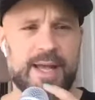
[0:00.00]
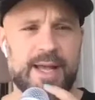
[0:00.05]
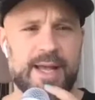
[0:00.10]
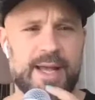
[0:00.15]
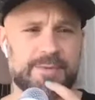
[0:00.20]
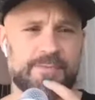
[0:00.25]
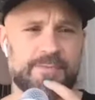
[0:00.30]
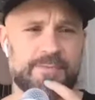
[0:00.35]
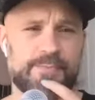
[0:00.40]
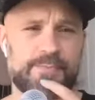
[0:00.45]
and
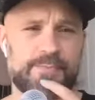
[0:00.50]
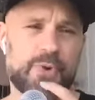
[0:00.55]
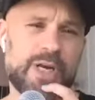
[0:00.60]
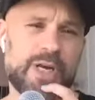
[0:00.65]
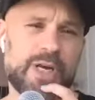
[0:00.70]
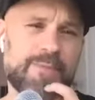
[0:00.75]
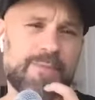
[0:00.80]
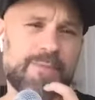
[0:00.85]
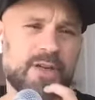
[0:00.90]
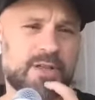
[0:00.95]
that's
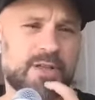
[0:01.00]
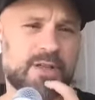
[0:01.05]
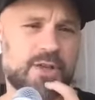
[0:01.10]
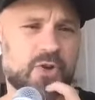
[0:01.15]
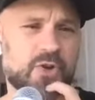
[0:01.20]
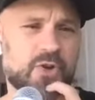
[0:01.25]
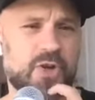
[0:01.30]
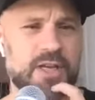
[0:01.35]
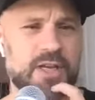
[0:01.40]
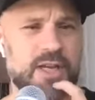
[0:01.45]
pretty much the
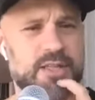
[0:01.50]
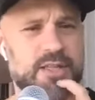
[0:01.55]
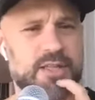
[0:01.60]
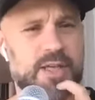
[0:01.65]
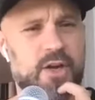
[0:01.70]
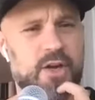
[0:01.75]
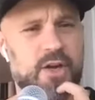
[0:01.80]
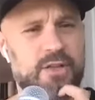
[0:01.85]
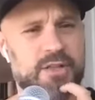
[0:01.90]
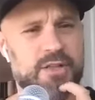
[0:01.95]
earliest
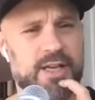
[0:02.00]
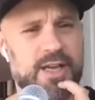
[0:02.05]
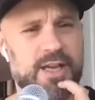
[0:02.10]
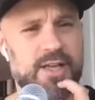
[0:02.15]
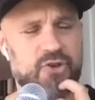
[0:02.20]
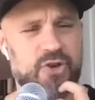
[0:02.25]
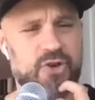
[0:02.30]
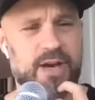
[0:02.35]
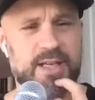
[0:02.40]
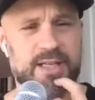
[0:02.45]
that I'll
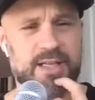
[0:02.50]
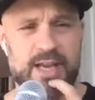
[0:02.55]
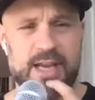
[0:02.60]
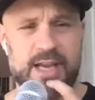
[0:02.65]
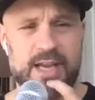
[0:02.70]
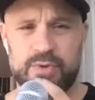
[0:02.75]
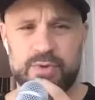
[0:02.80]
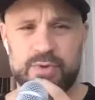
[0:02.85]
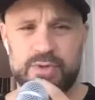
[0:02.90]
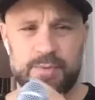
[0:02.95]
try to
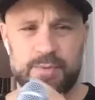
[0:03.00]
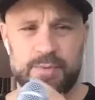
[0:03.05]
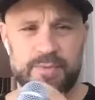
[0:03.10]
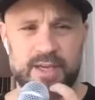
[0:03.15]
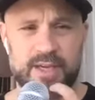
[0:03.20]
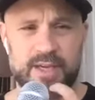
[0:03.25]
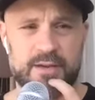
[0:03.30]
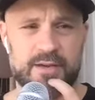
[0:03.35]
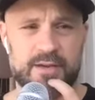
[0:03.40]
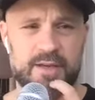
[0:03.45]
schedule
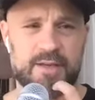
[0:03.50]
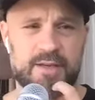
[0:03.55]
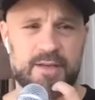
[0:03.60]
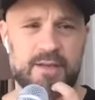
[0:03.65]
something